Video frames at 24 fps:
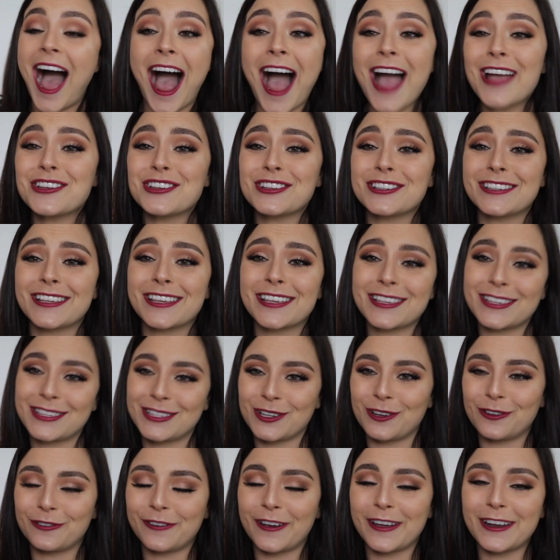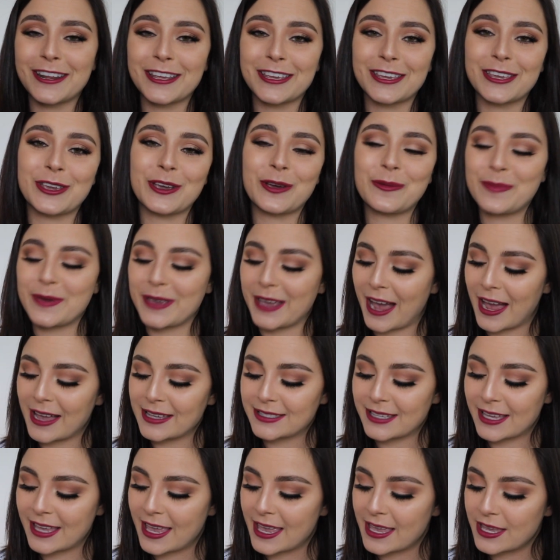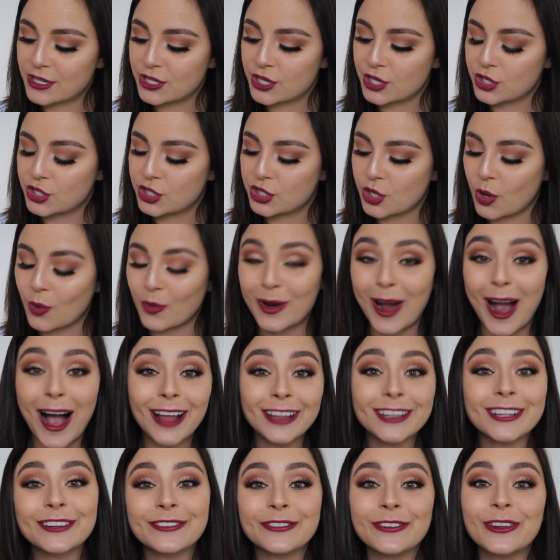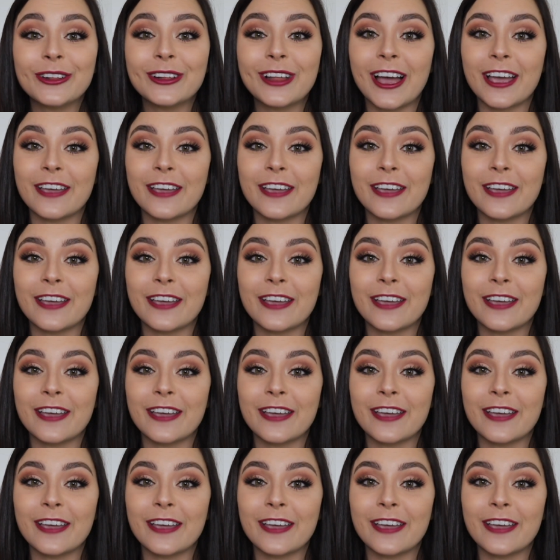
I just think it's so fun and cute because it is so colorful.